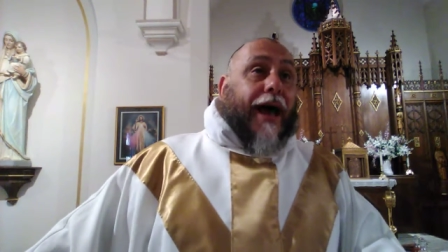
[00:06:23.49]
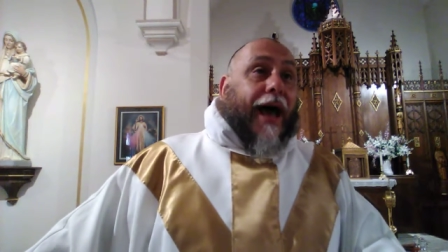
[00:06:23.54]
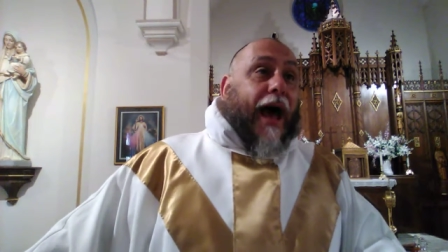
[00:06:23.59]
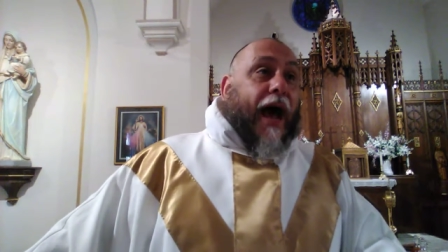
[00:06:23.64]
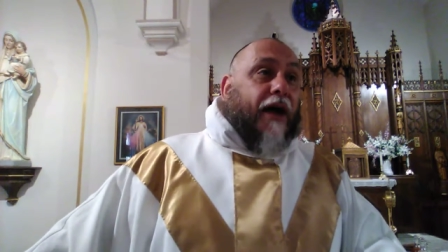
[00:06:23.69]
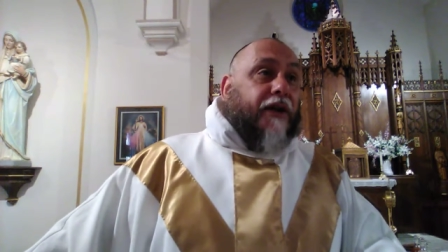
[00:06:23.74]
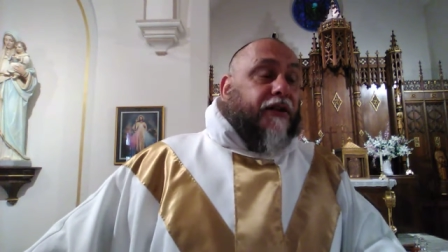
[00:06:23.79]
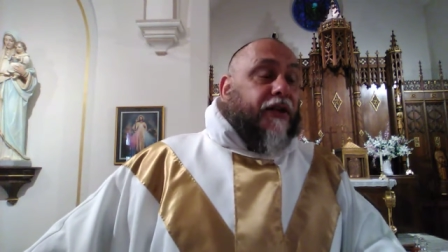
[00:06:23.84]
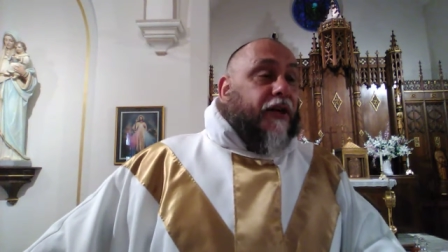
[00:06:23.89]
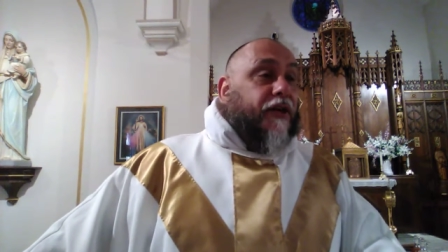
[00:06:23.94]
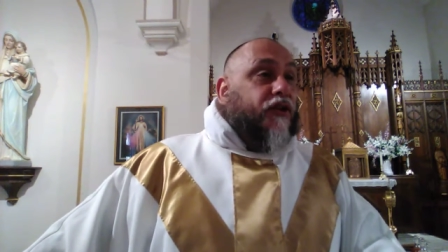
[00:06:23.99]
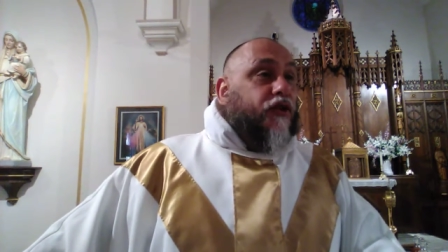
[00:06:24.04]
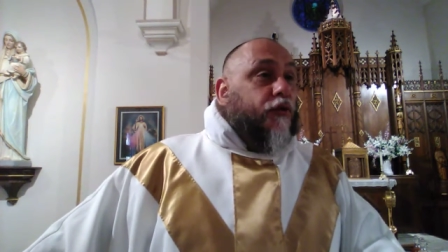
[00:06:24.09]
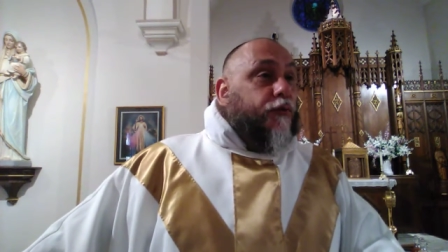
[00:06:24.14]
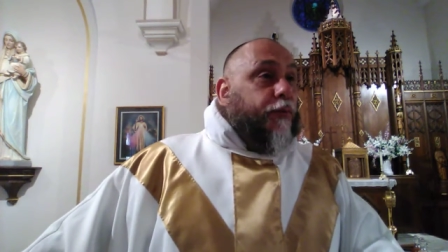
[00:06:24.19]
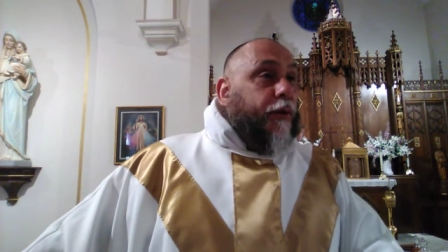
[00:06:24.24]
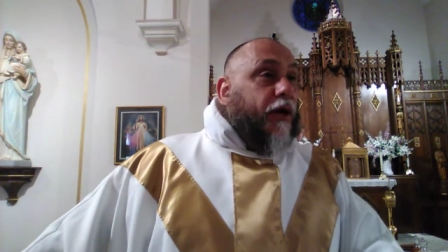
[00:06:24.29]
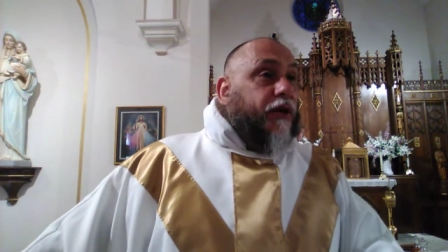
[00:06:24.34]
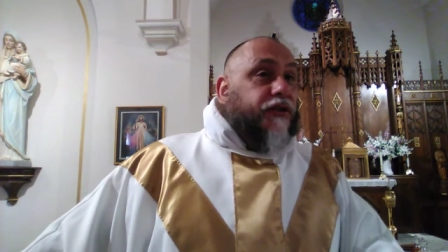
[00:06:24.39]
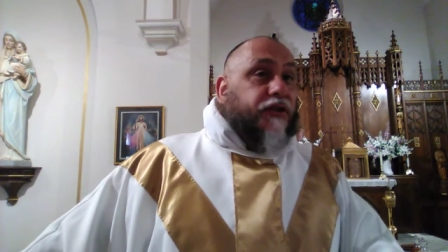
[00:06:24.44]
act
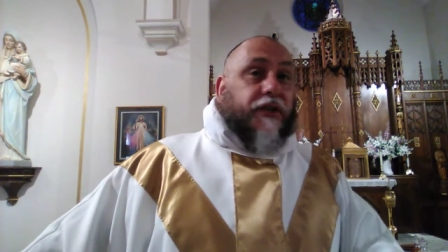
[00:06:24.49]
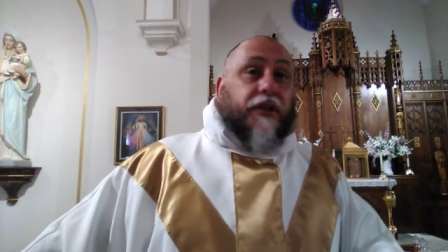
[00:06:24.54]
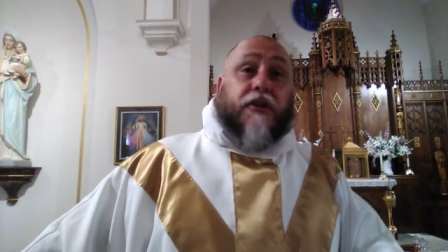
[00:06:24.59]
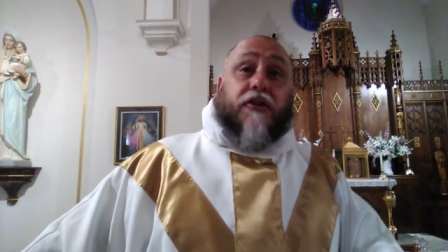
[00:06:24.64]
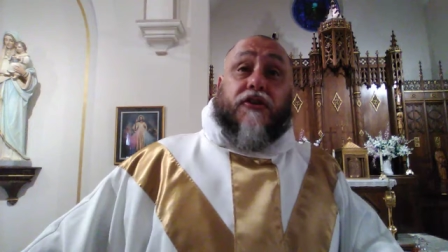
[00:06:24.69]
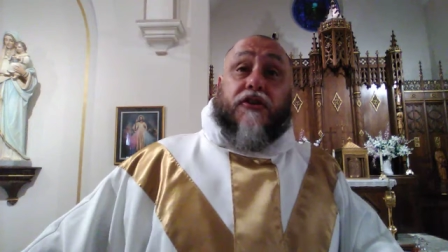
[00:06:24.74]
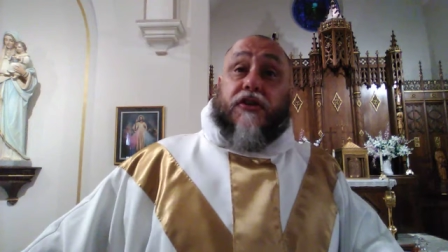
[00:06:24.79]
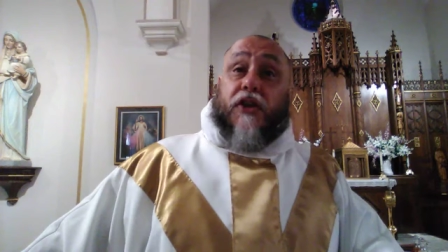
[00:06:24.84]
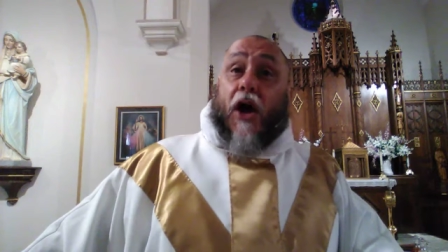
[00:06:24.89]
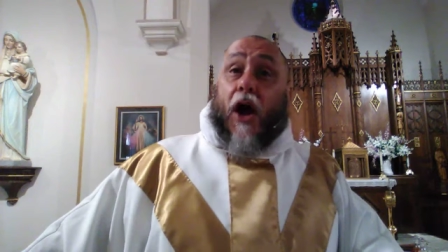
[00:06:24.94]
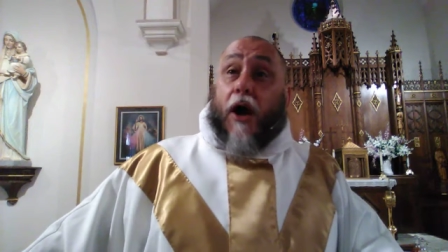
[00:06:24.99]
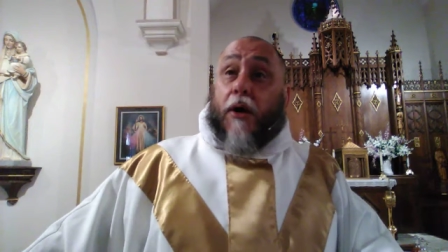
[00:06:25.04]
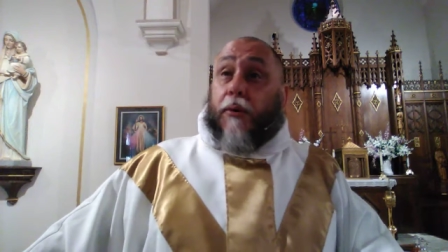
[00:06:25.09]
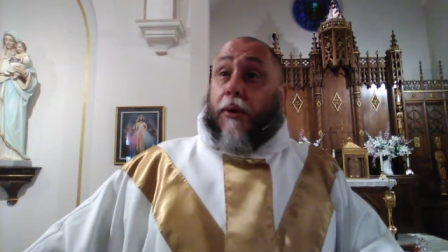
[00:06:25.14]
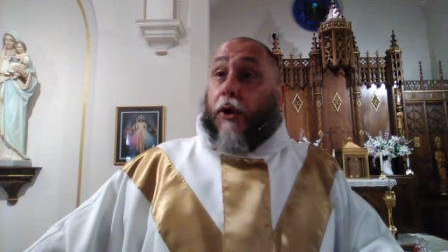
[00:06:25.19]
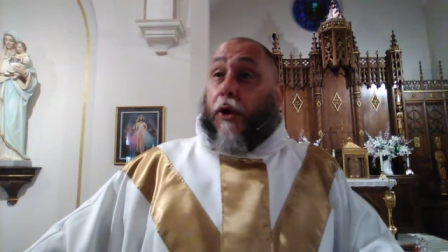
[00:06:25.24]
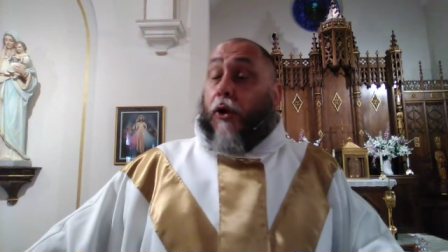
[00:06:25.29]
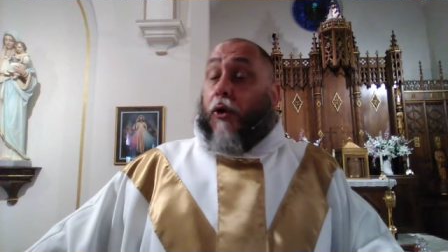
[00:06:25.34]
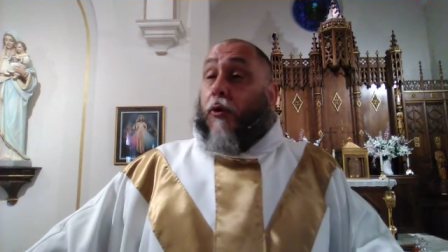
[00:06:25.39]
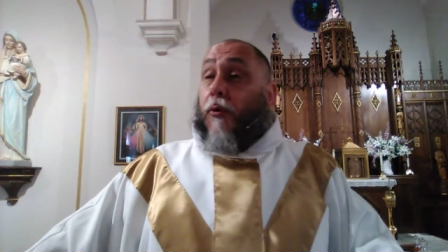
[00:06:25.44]
expressing
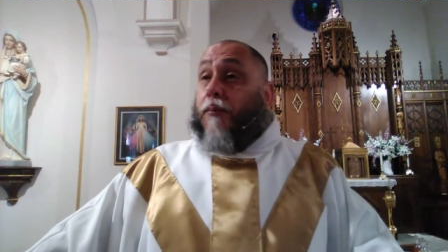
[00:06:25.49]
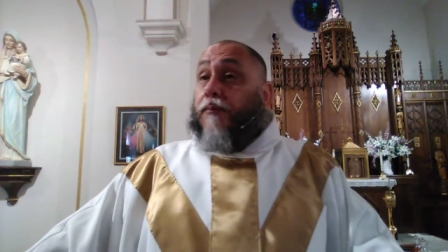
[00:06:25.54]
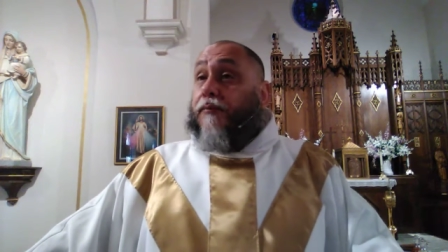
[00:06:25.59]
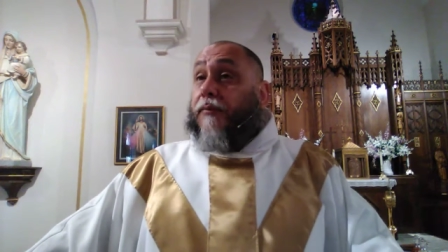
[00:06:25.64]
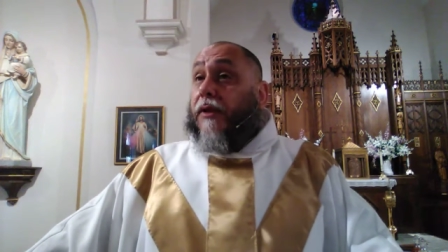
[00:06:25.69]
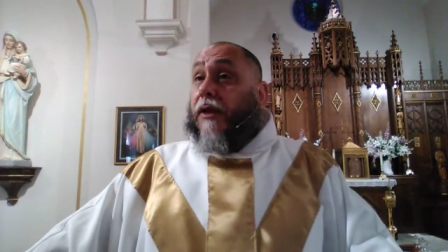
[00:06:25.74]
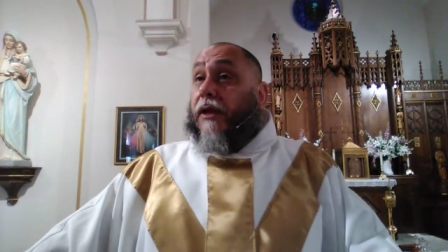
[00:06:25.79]
sorrow.